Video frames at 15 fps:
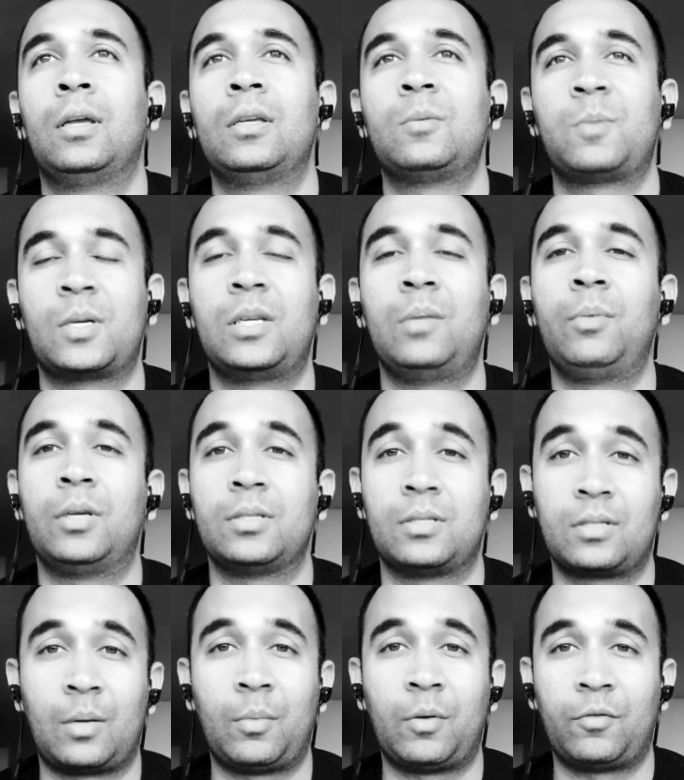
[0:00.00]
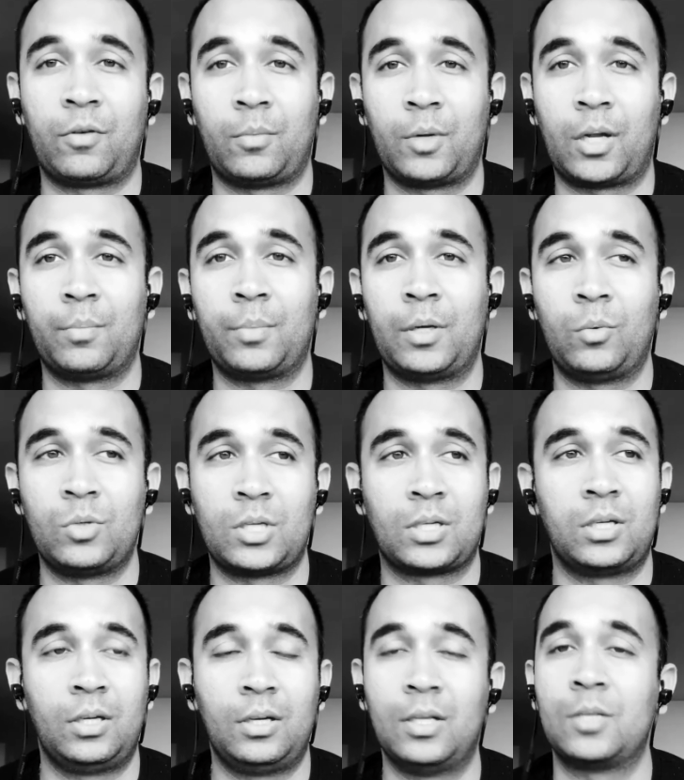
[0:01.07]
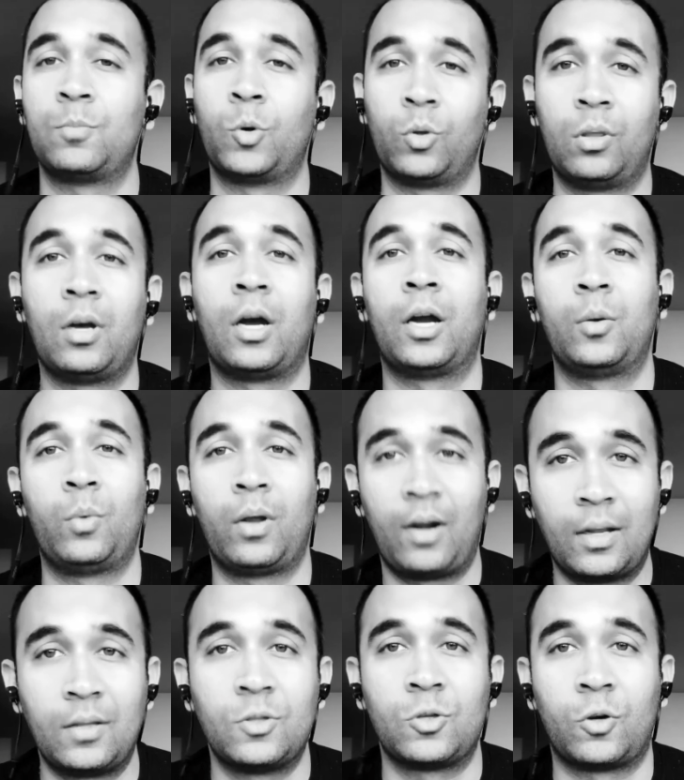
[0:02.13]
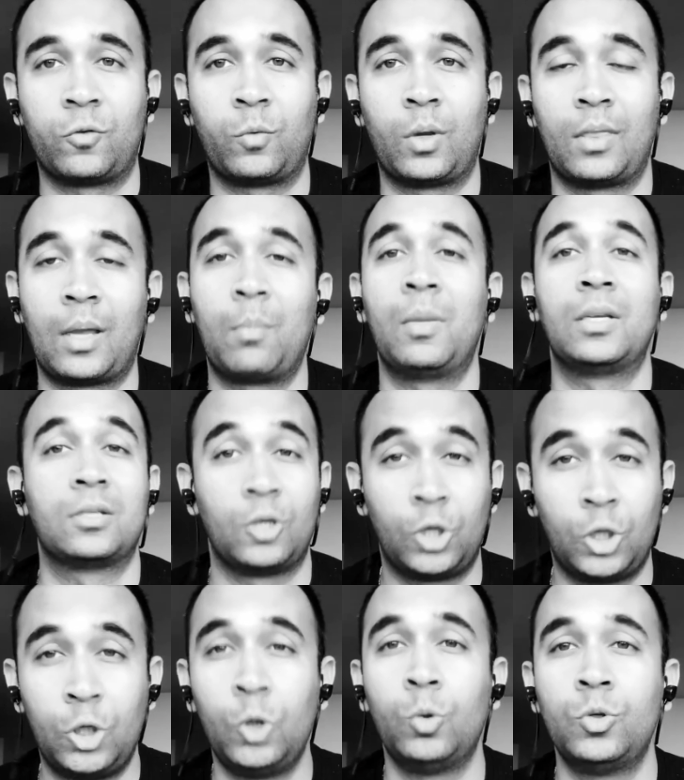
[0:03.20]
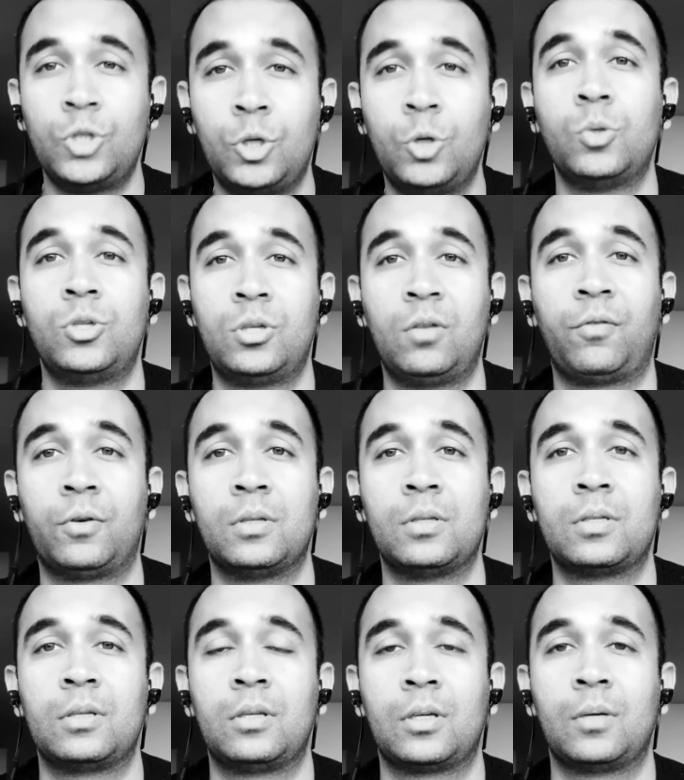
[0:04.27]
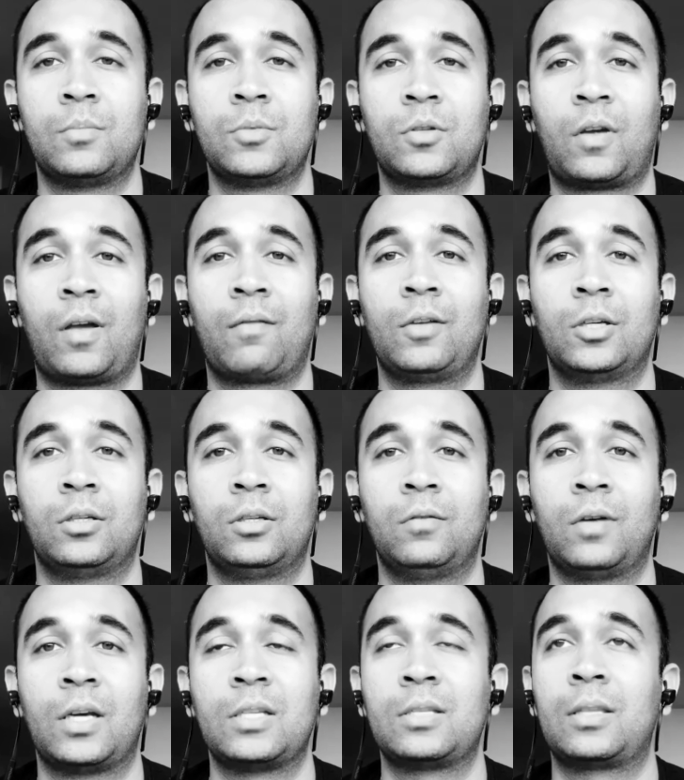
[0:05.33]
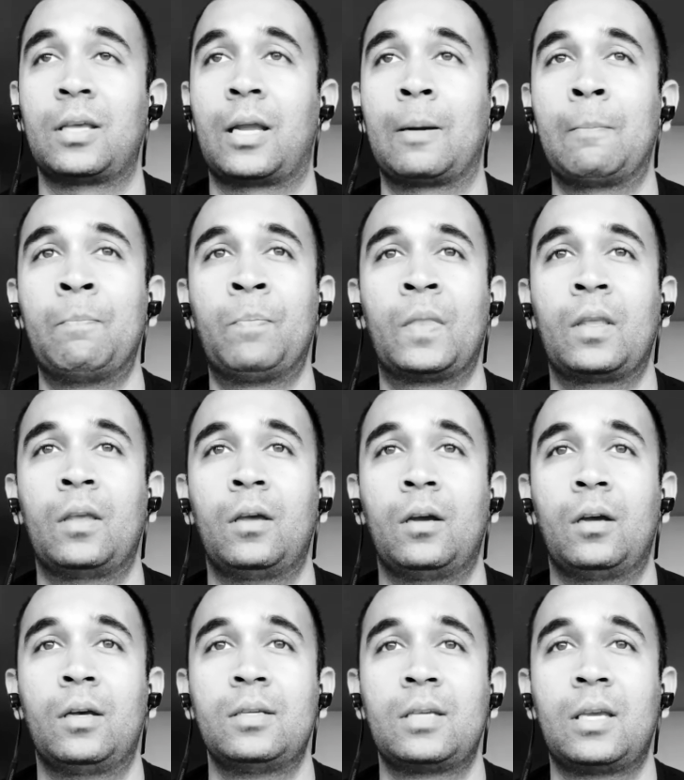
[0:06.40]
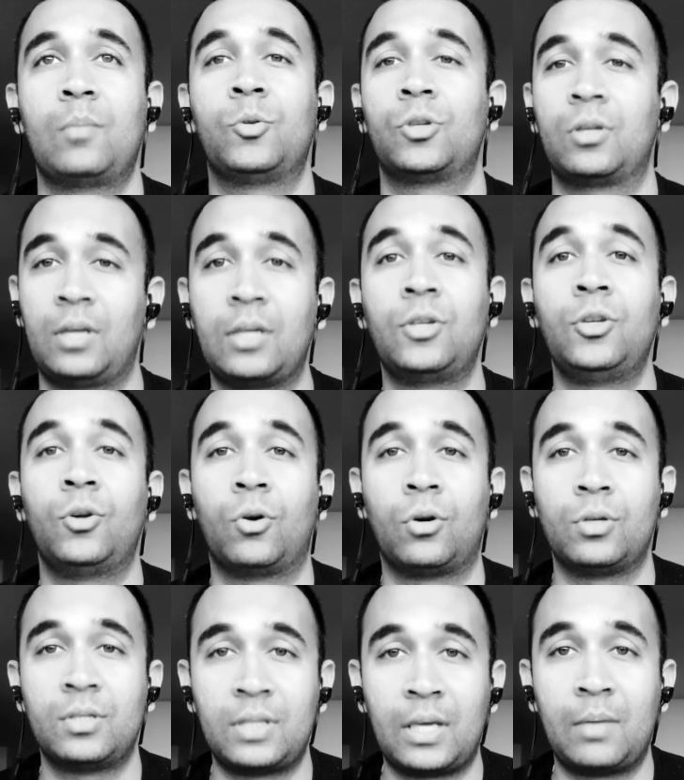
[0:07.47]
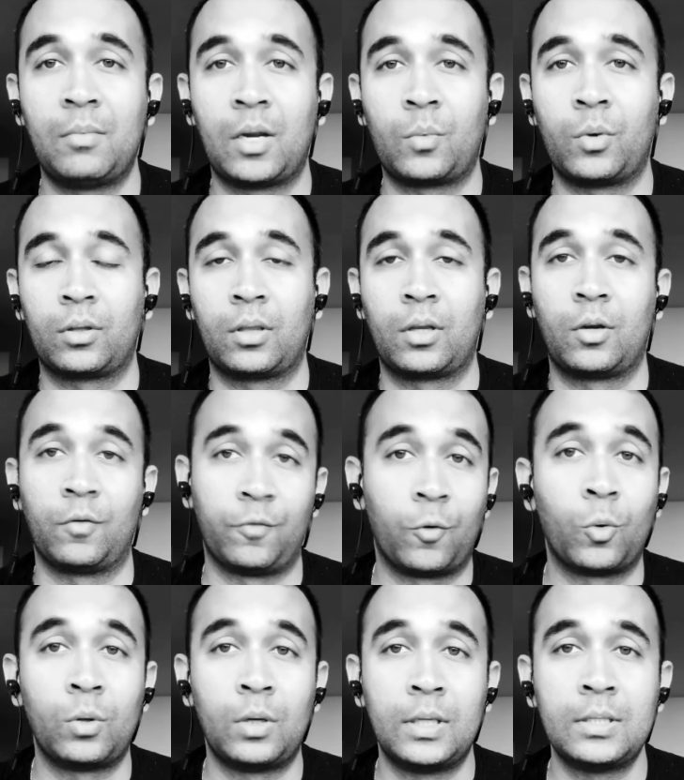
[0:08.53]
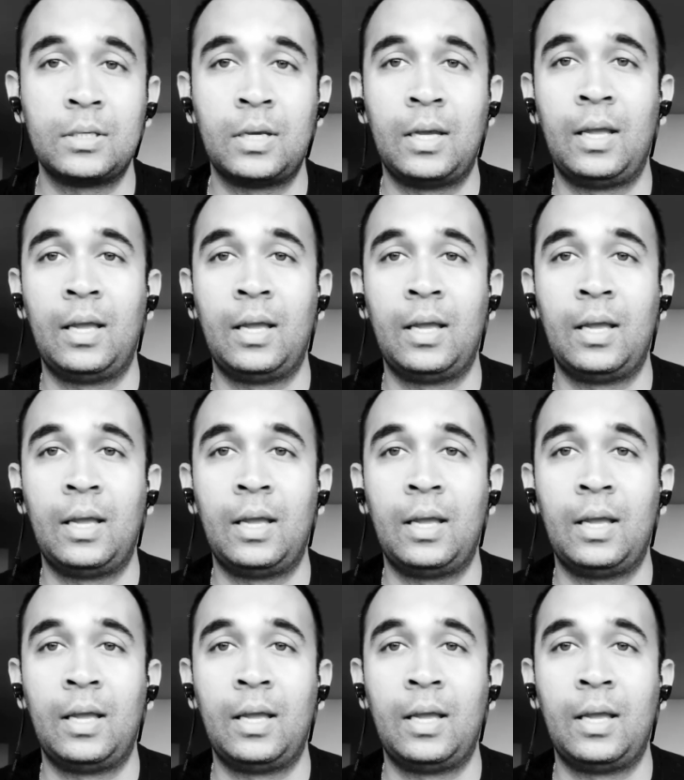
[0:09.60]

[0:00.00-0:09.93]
especially because it's coming from a company which actually does both the hardware and software. That makes a huge, huge difference in terms of having a device that is able to connect to your same network that your phone is,